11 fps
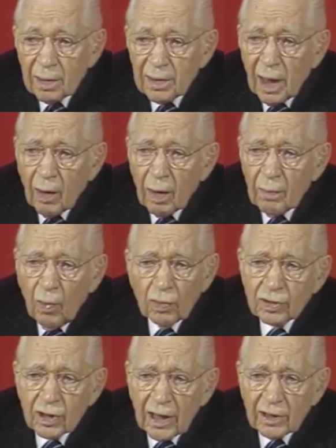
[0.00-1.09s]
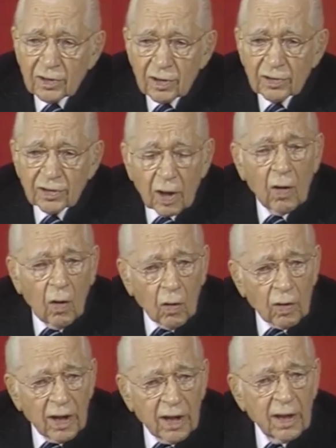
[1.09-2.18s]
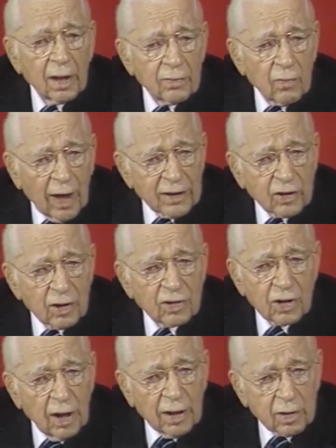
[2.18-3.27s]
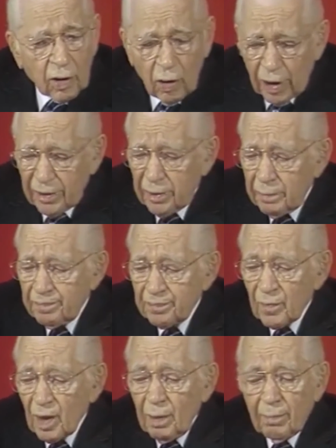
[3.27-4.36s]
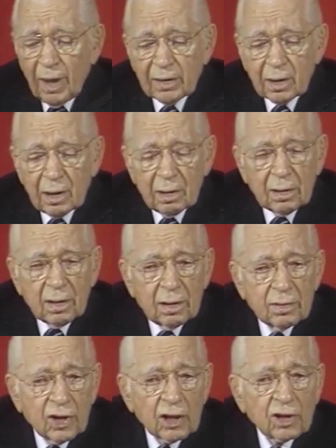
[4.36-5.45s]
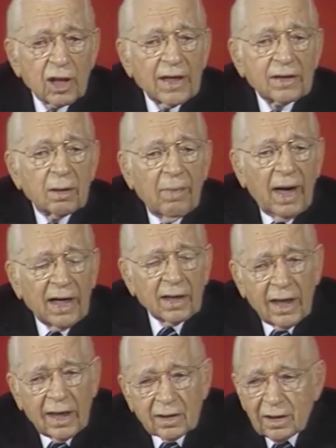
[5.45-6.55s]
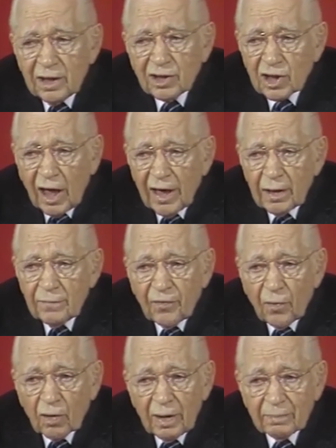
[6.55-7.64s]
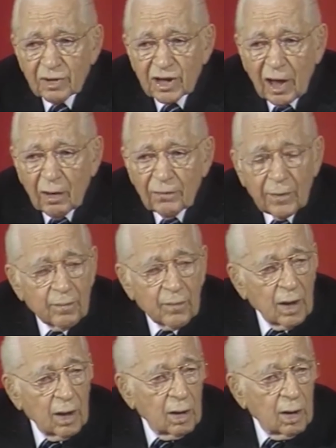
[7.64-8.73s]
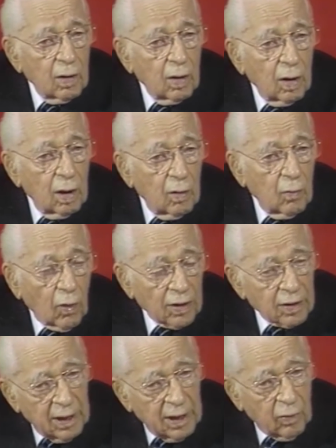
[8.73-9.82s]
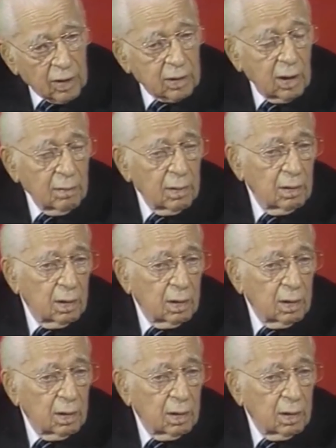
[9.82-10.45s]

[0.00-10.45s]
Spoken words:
Now, most angels are holy and righteous and good, but just like the man had to decide for himself whether he would